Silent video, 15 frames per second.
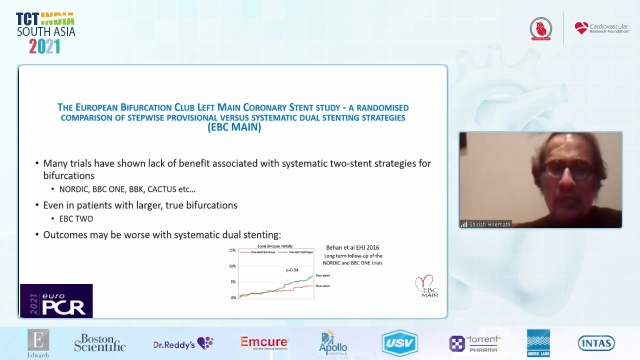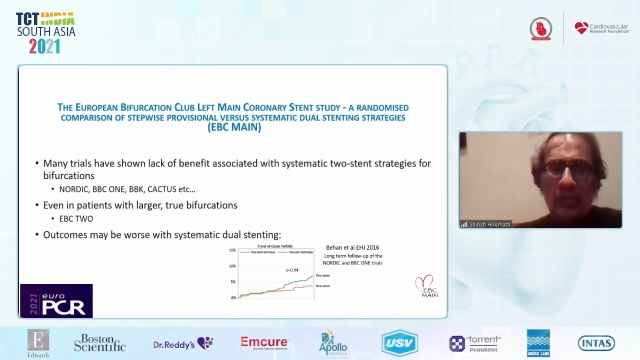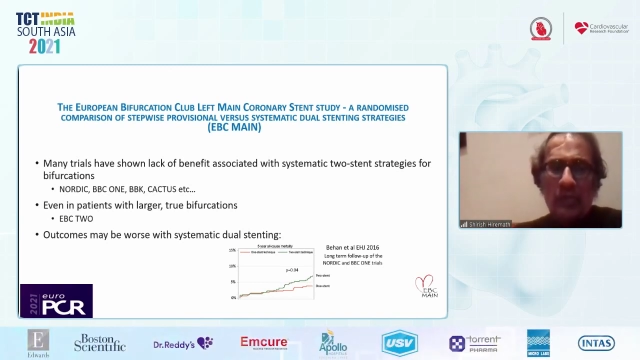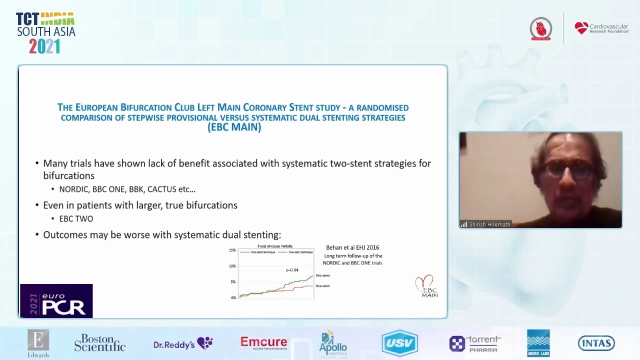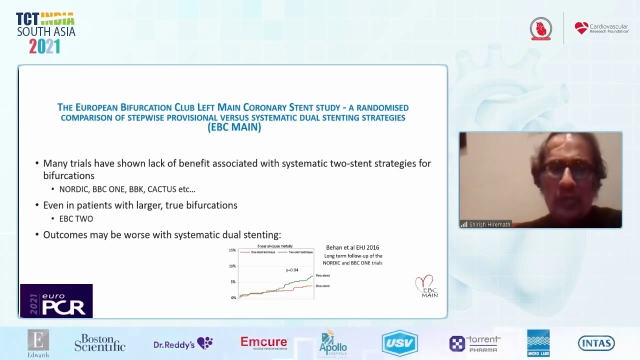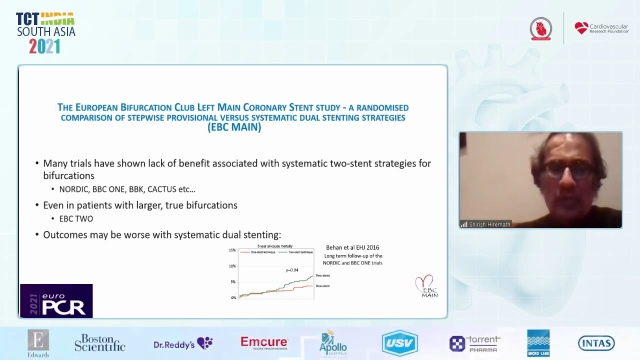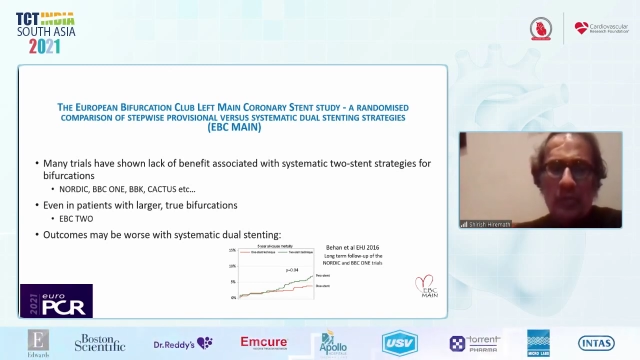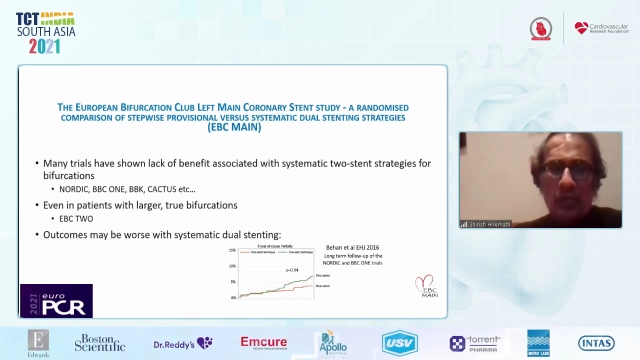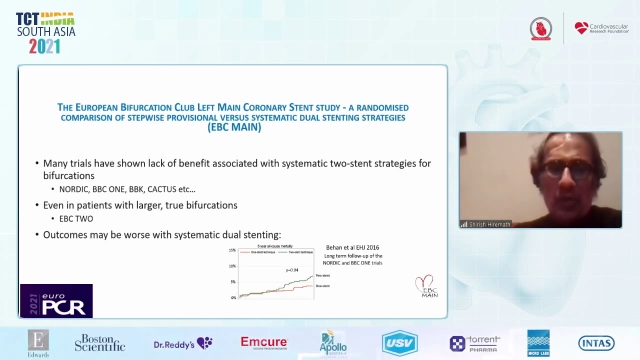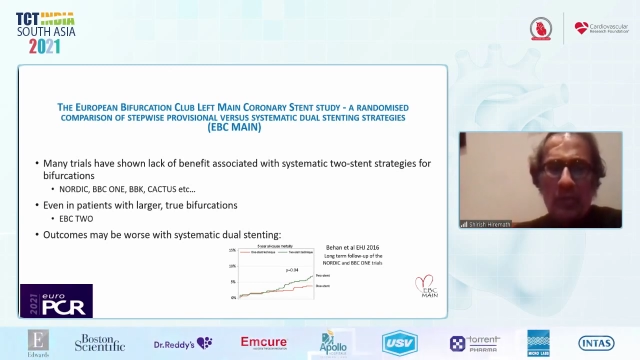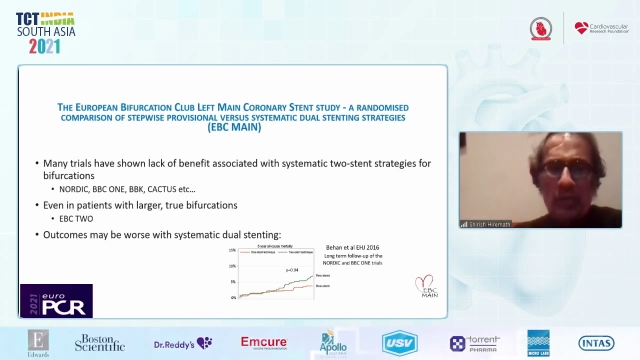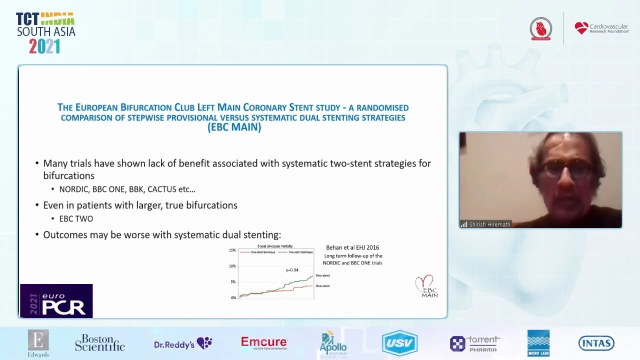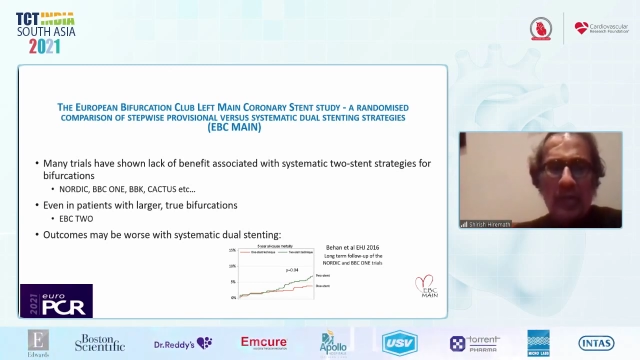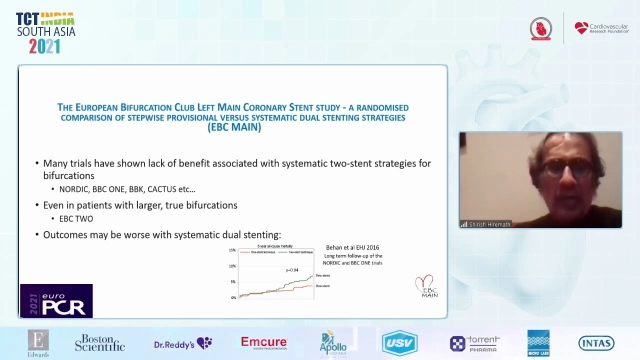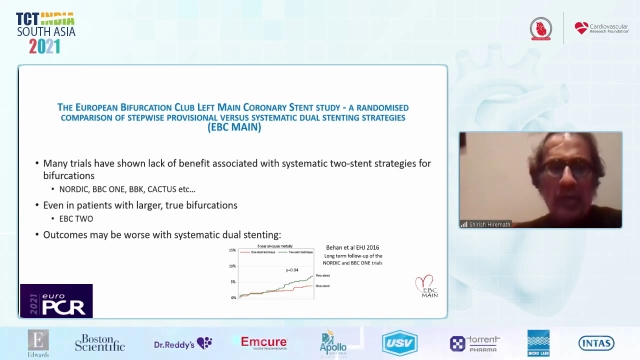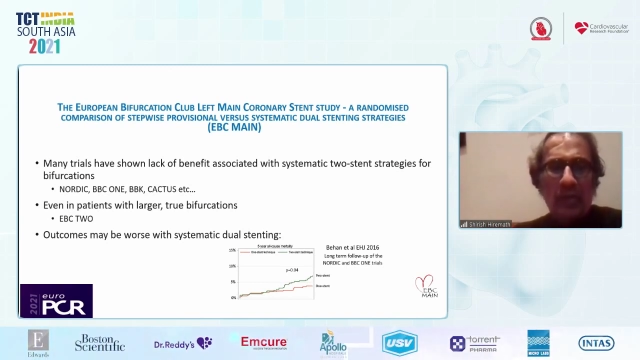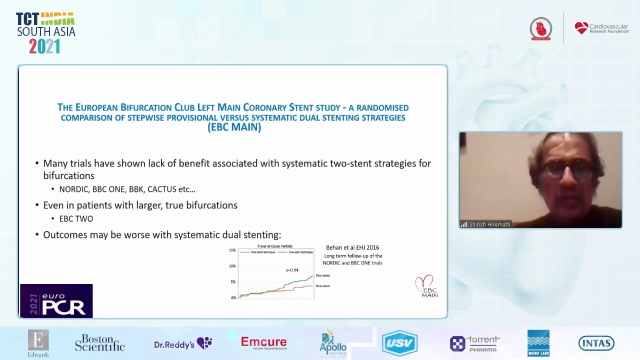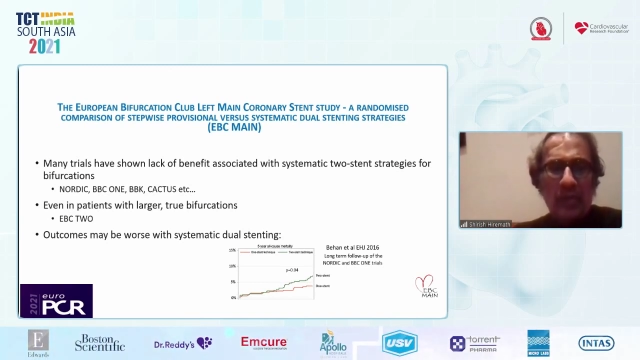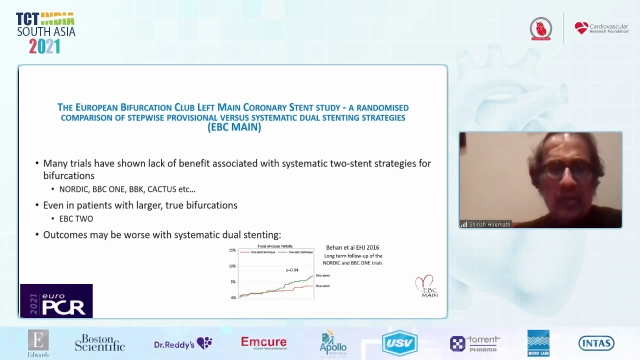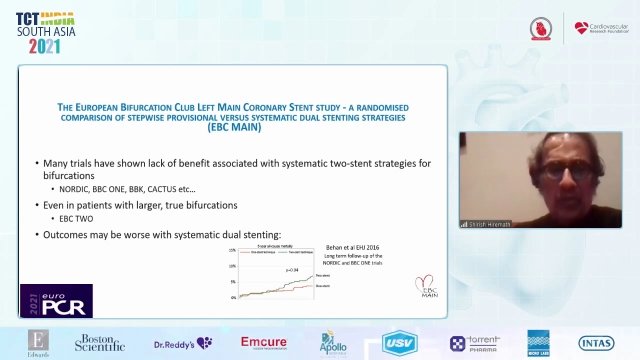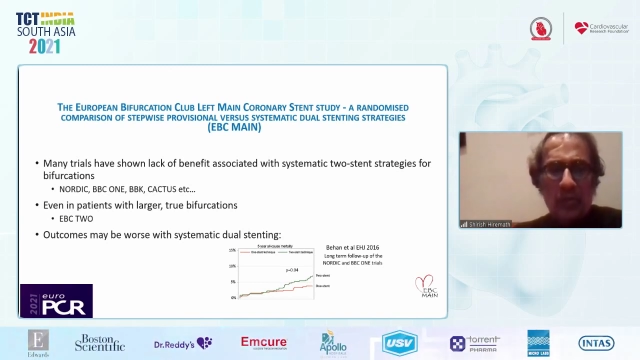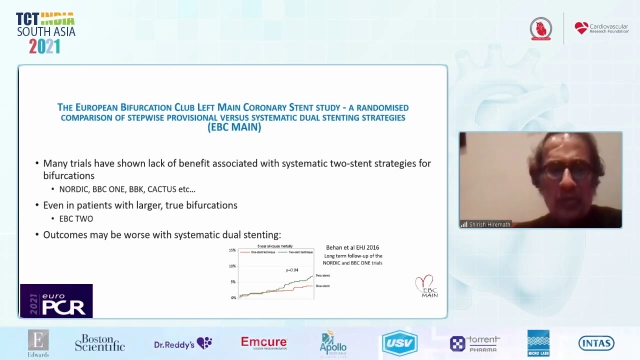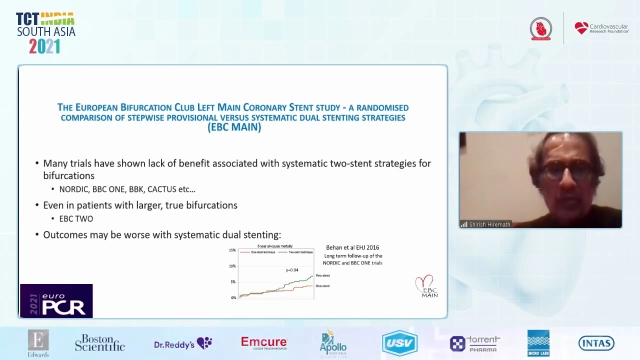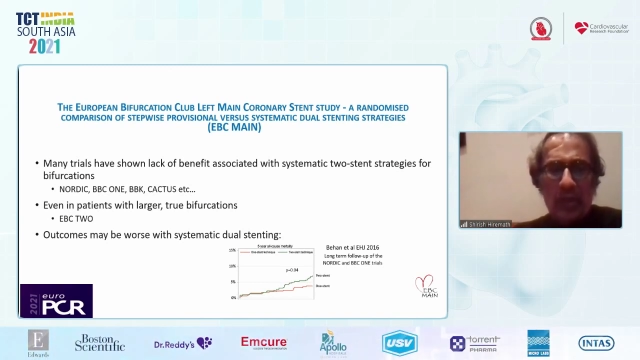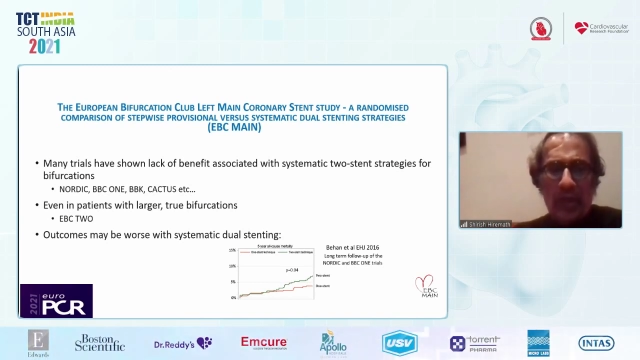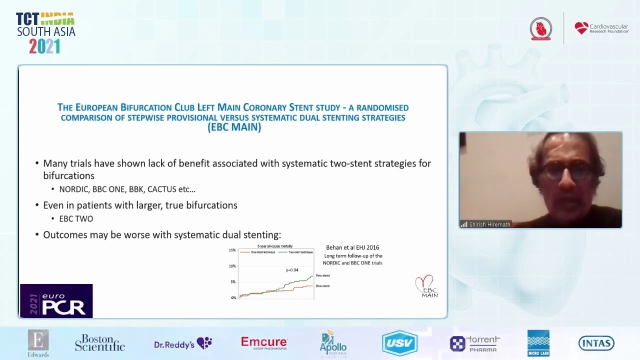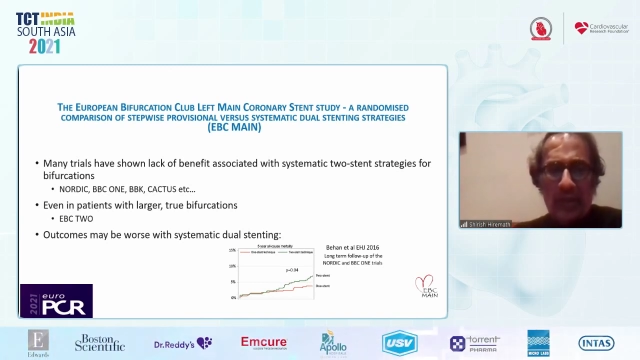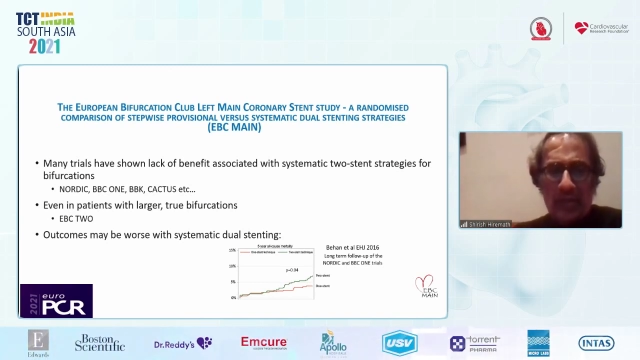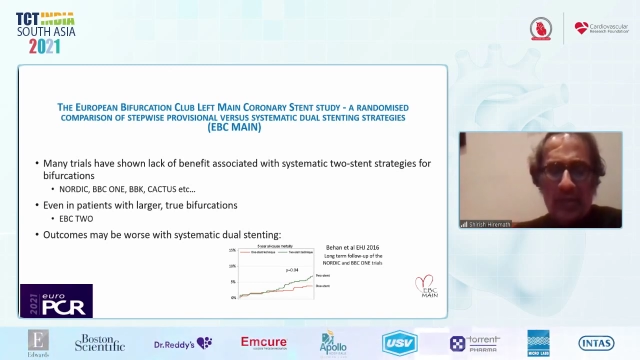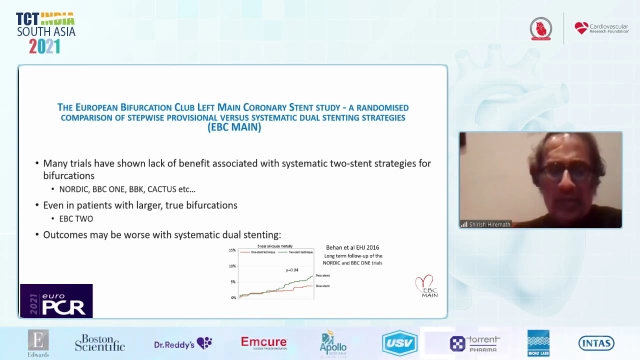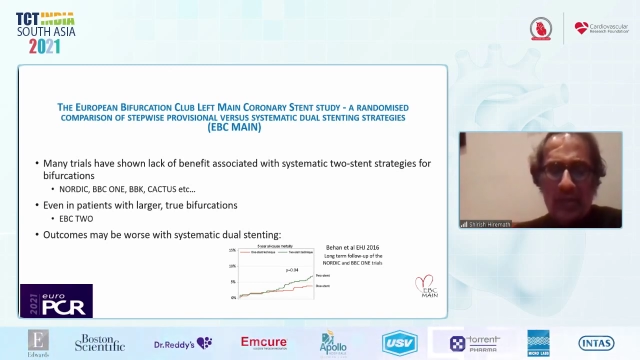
we would probably never do that.